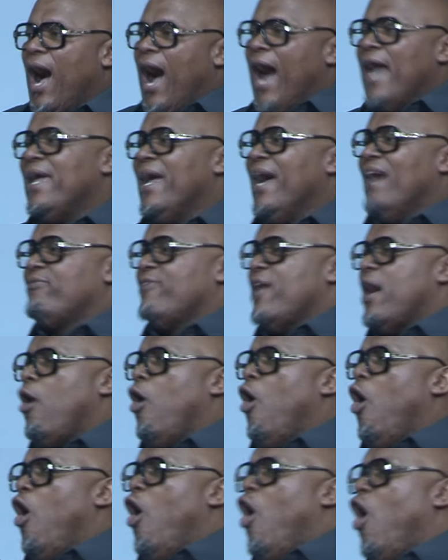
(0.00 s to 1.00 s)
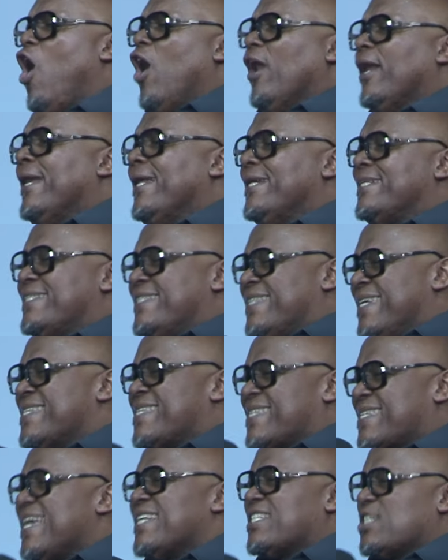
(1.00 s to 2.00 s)
I have a holy
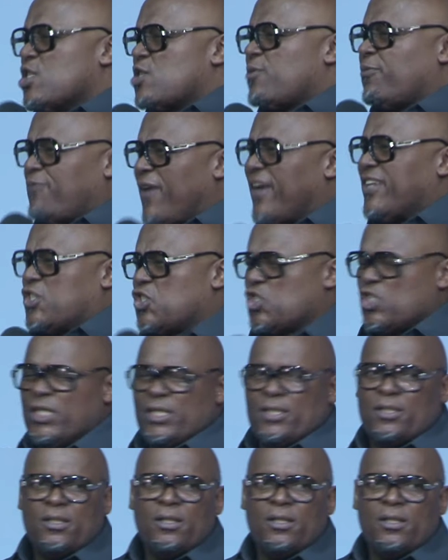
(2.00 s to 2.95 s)
dissatisfaction.